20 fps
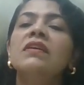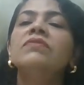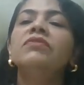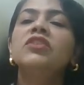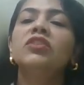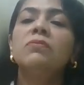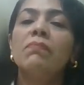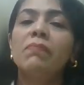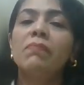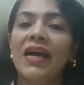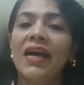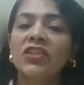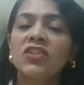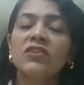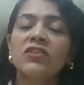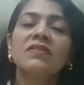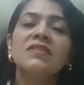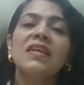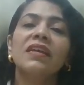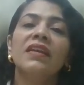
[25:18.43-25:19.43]
which
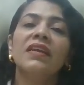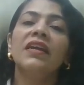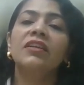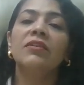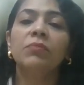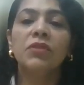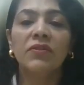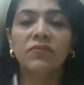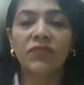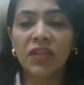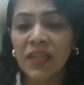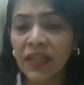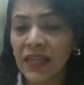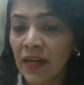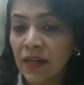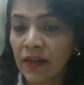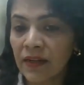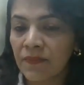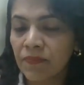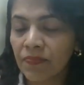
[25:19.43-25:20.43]
matches the anatomy of the
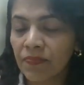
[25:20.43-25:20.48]
canal.